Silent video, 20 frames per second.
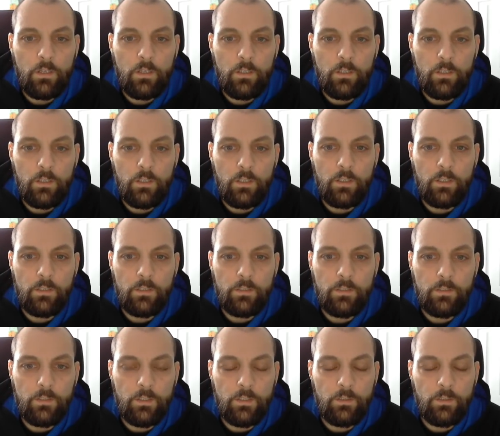And
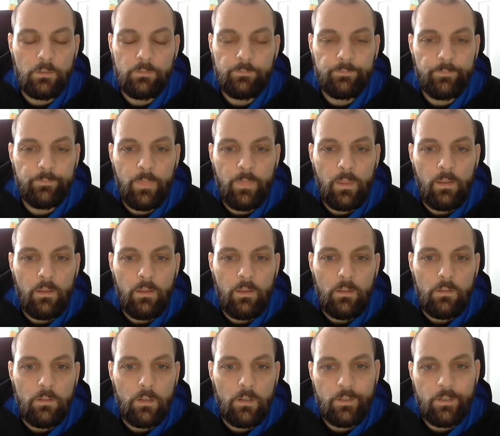
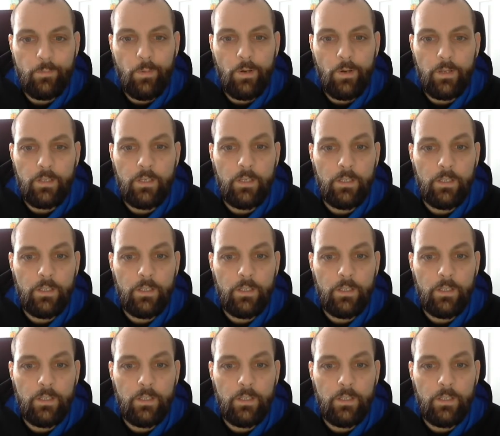that's about it.